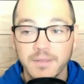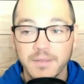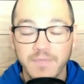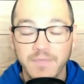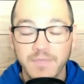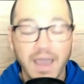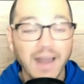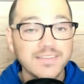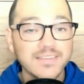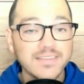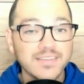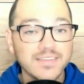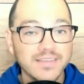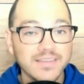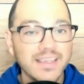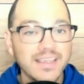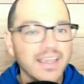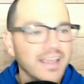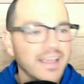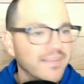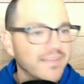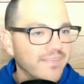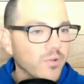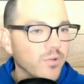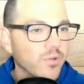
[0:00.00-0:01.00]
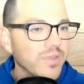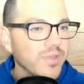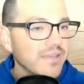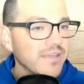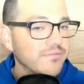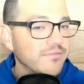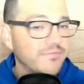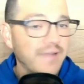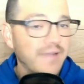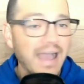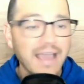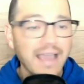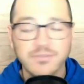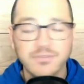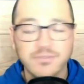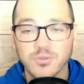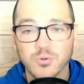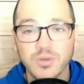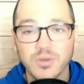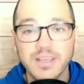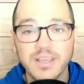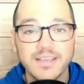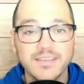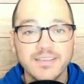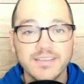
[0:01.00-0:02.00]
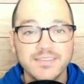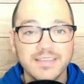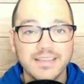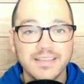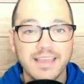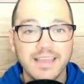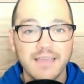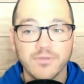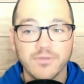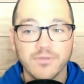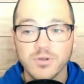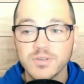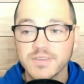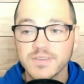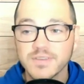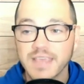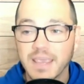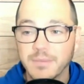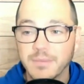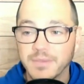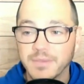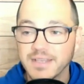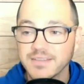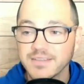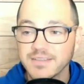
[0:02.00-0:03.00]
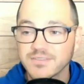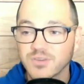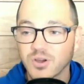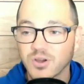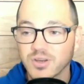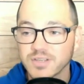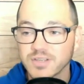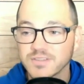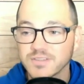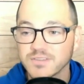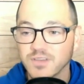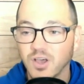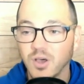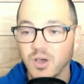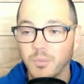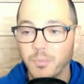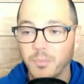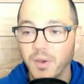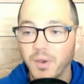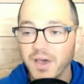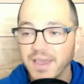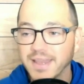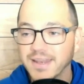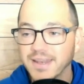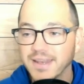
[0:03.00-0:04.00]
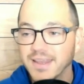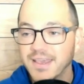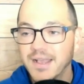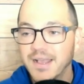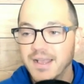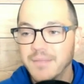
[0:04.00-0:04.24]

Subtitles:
Honestly, they only hit 5 threes in that first game against Arkansas, but